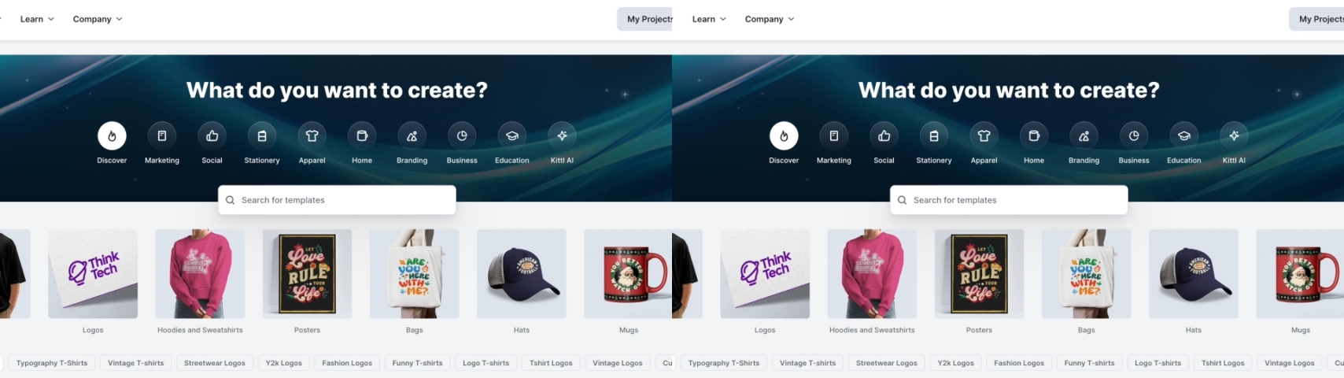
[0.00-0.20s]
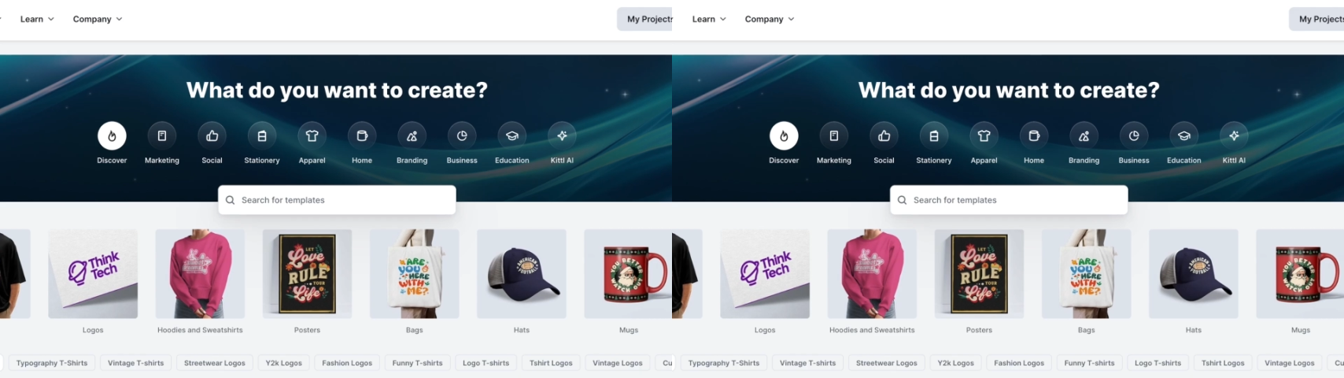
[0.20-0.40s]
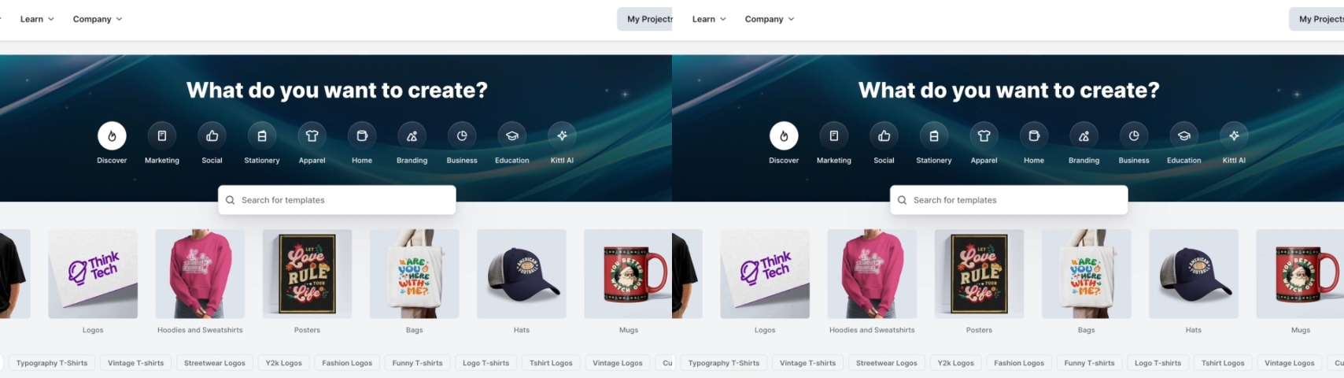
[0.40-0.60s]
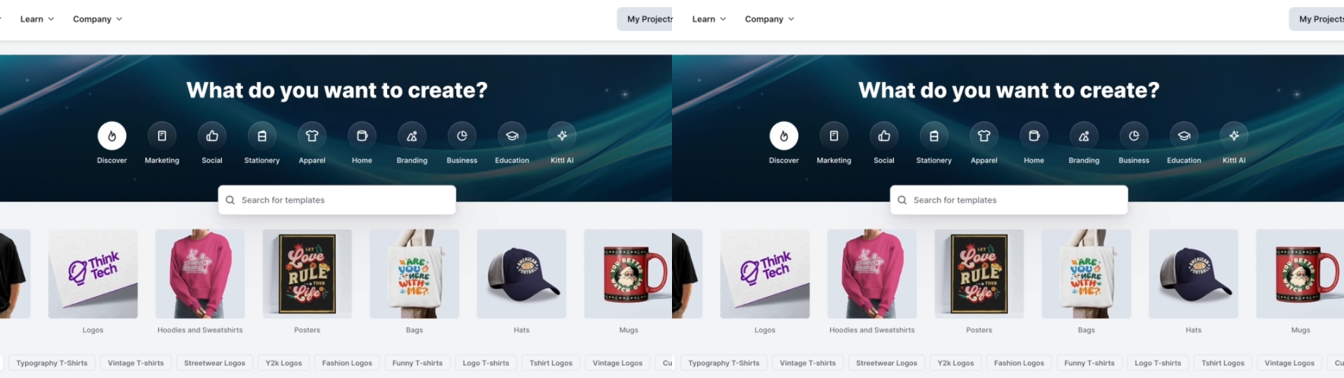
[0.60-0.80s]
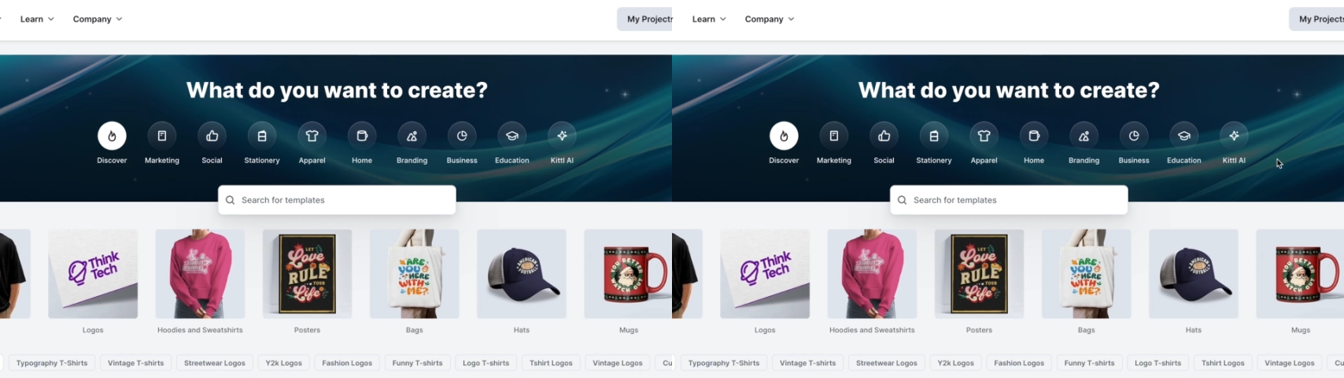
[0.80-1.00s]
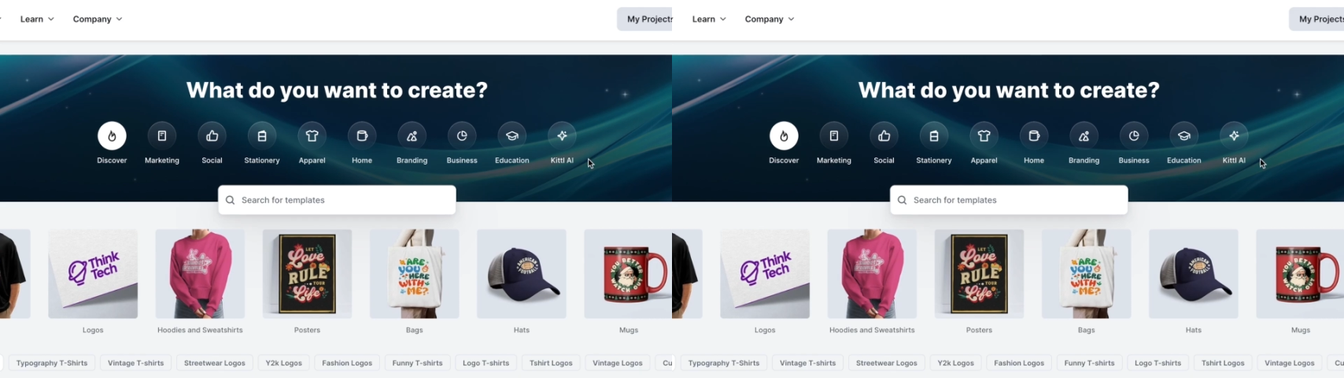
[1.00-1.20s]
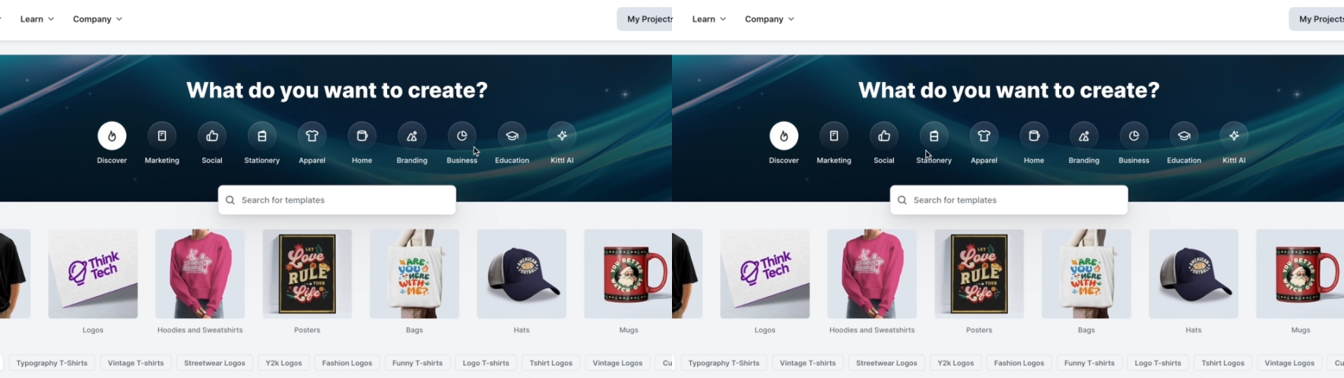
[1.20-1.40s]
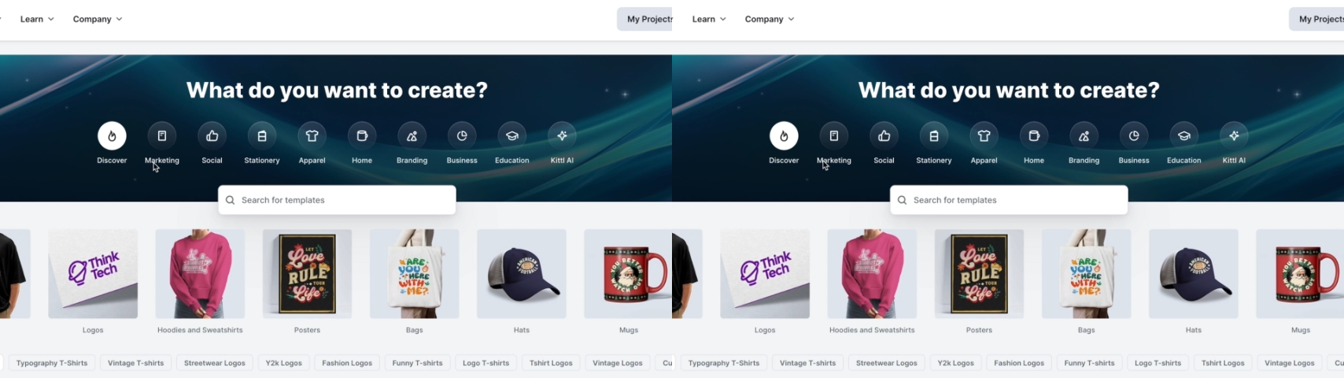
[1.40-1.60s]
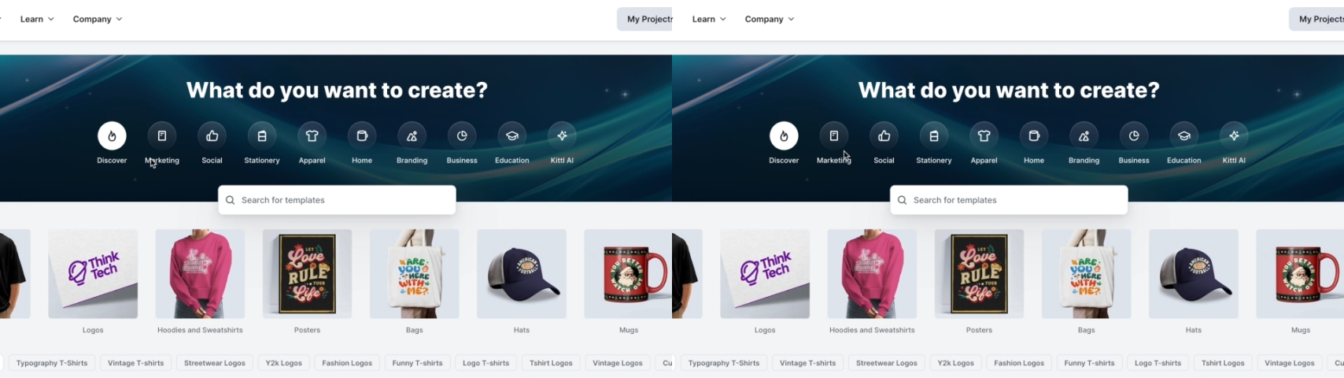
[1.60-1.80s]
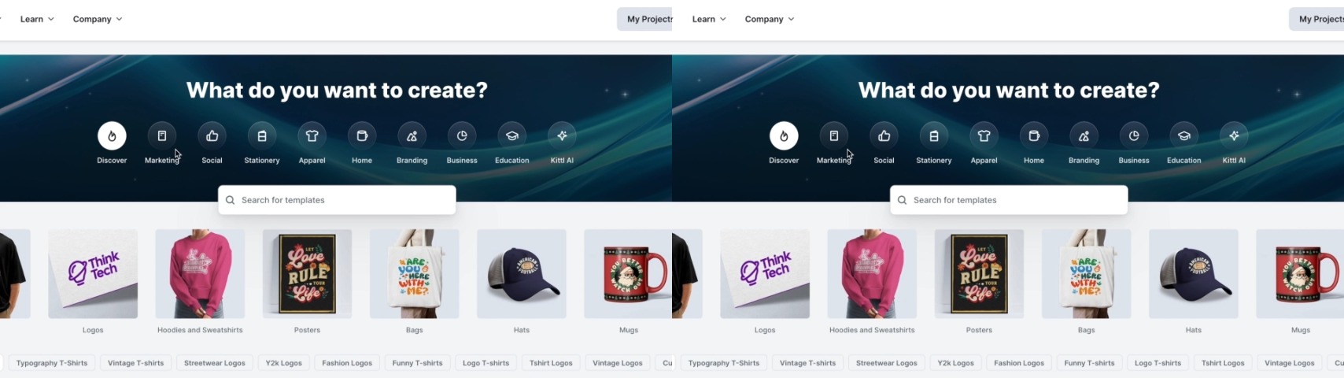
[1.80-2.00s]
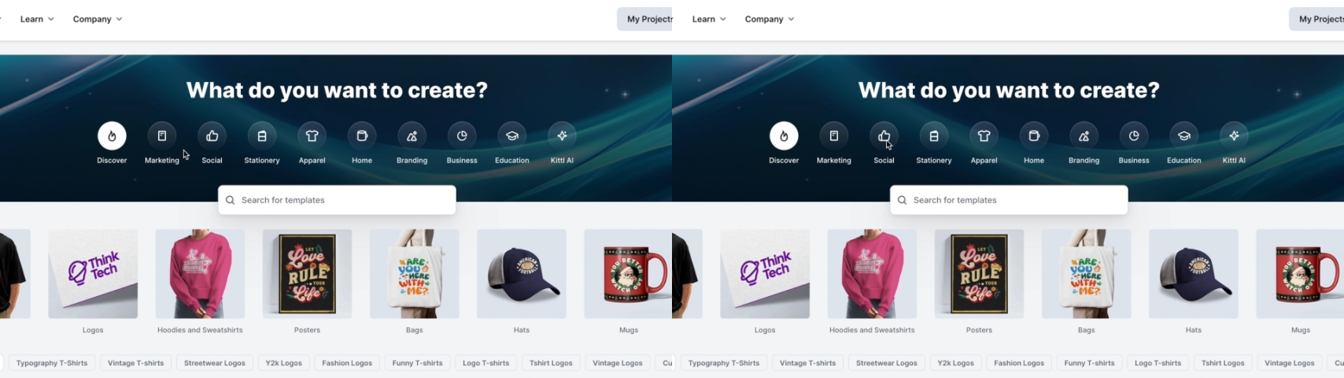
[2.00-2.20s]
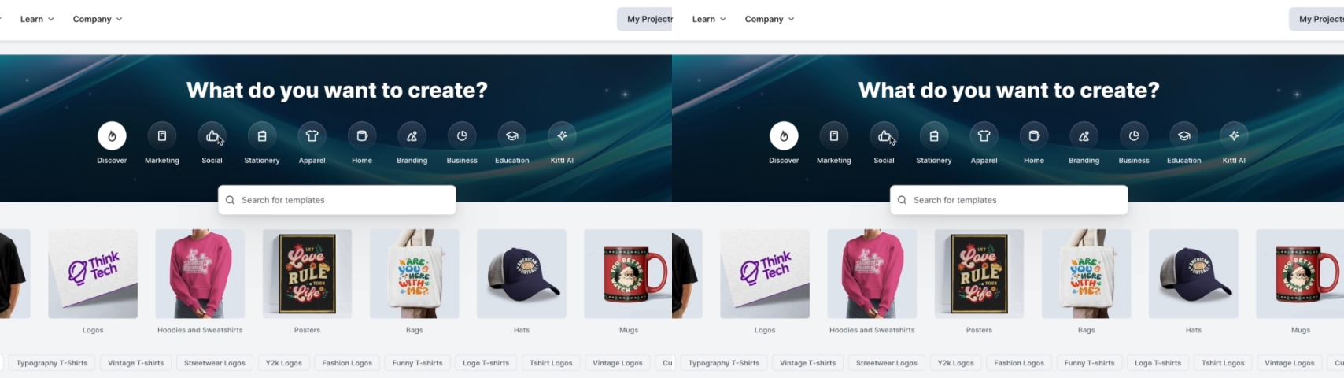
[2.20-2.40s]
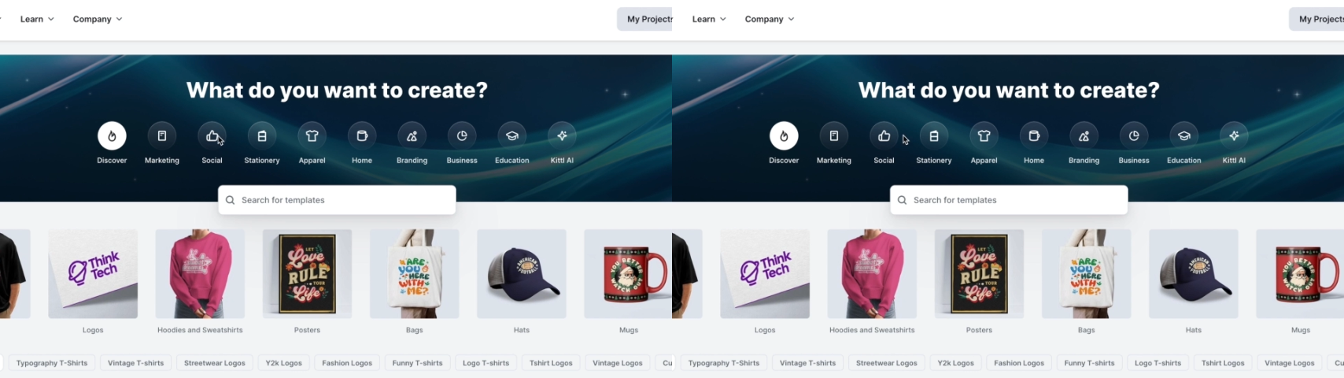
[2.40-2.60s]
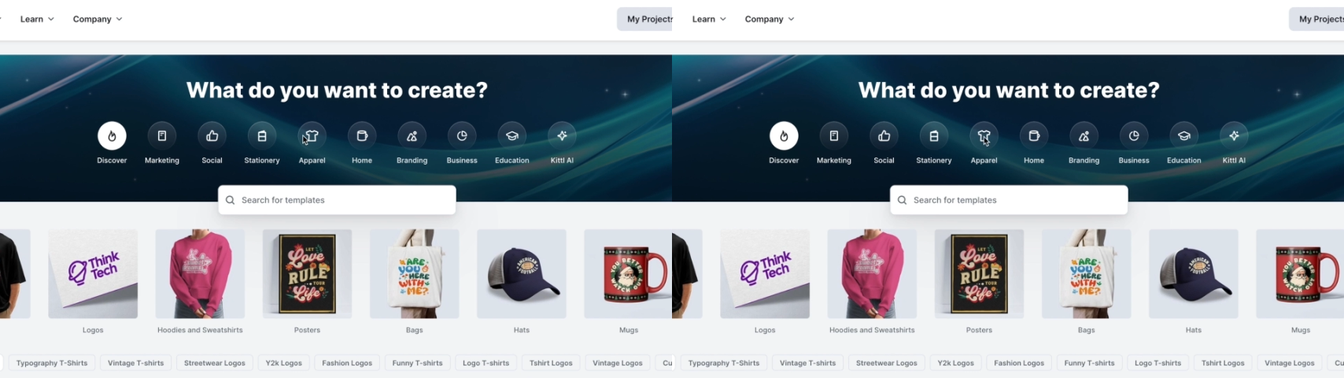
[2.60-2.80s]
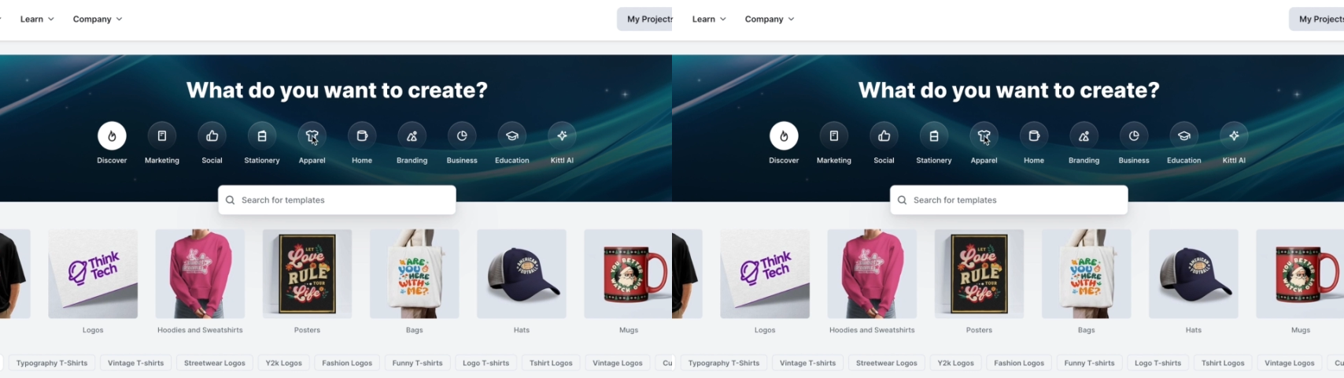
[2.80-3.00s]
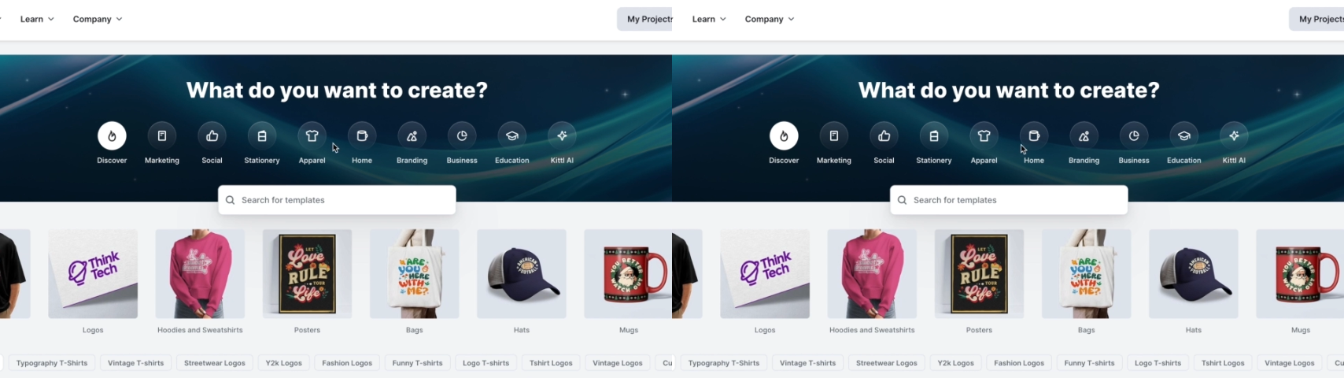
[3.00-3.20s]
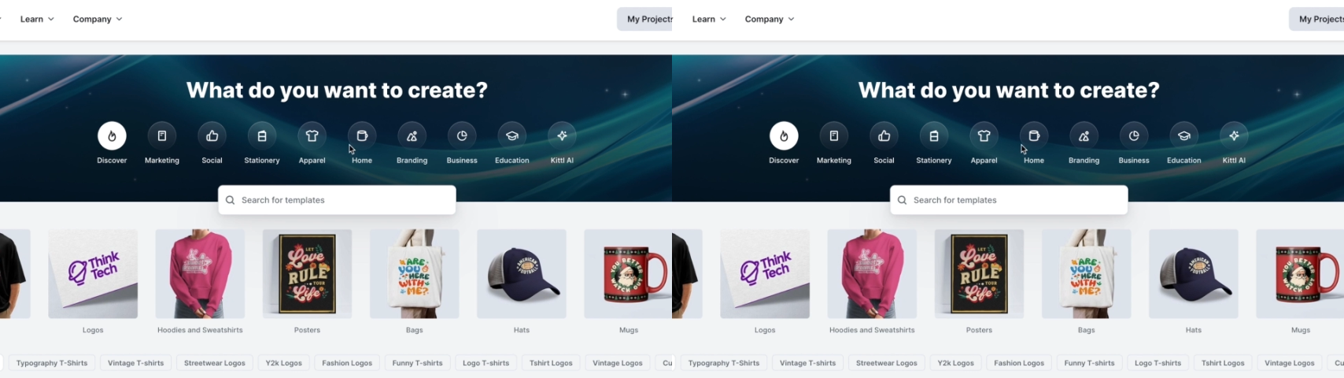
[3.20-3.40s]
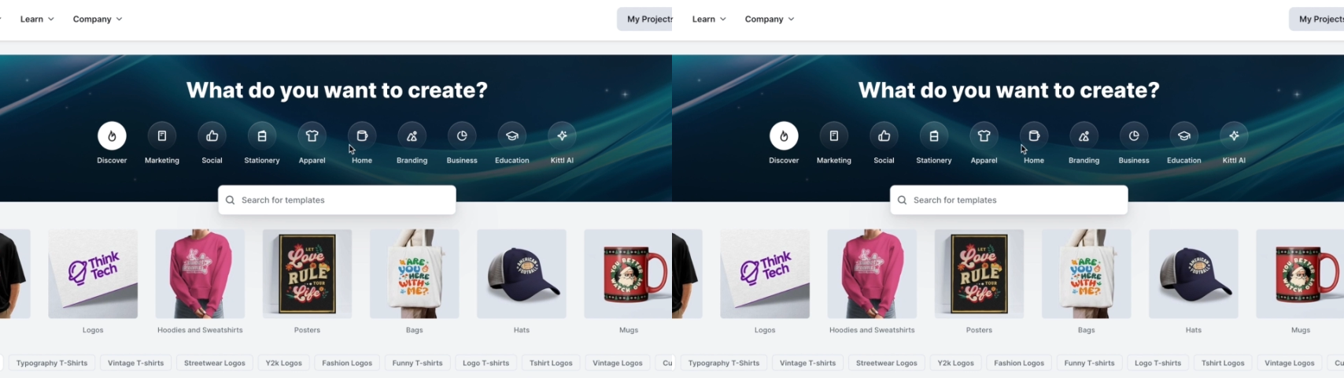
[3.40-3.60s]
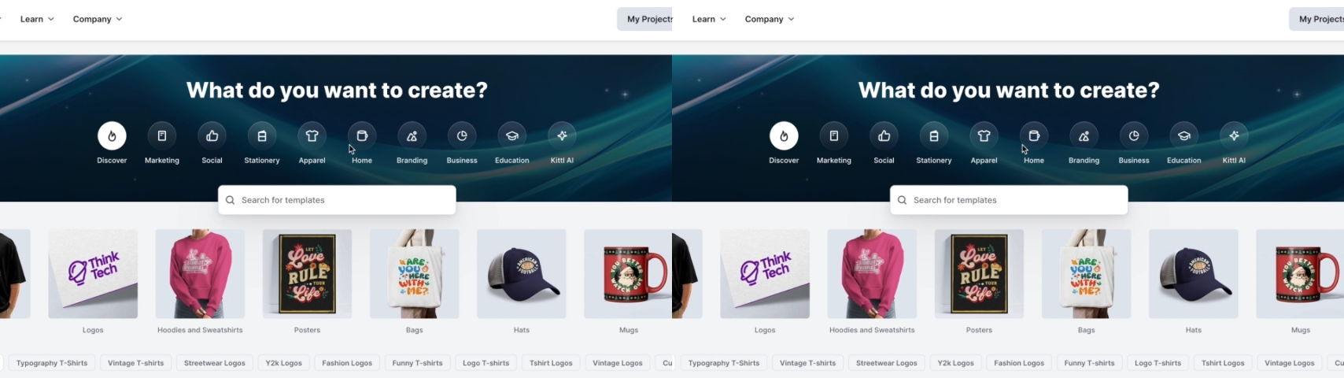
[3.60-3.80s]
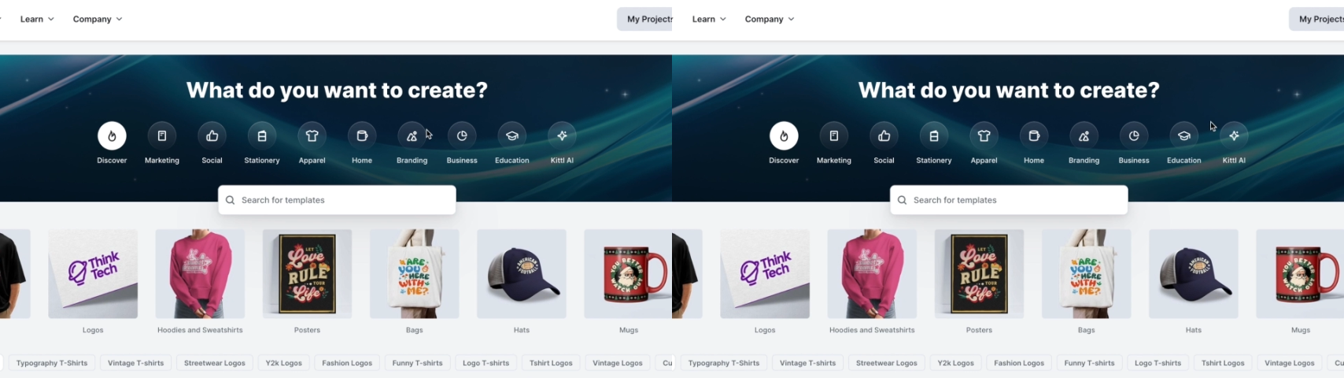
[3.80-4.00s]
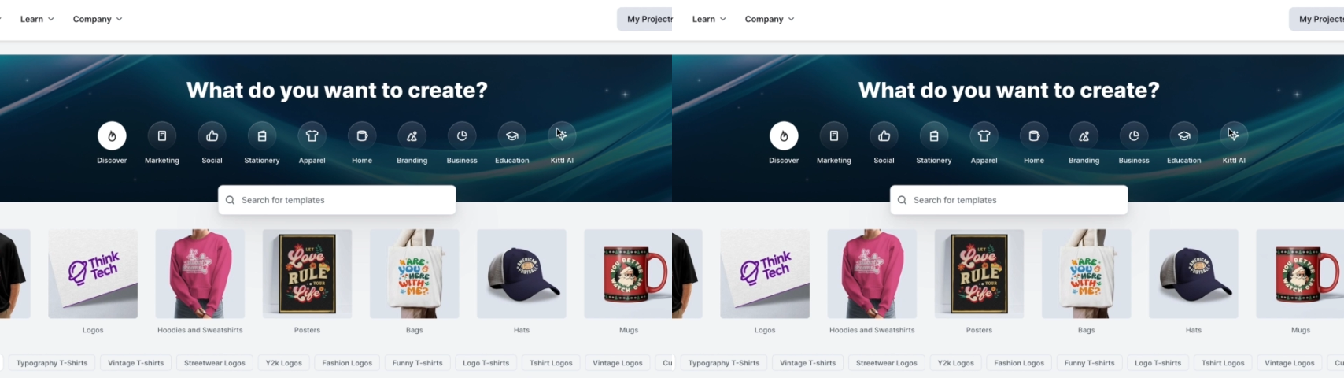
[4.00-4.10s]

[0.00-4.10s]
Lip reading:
(no speaker visible)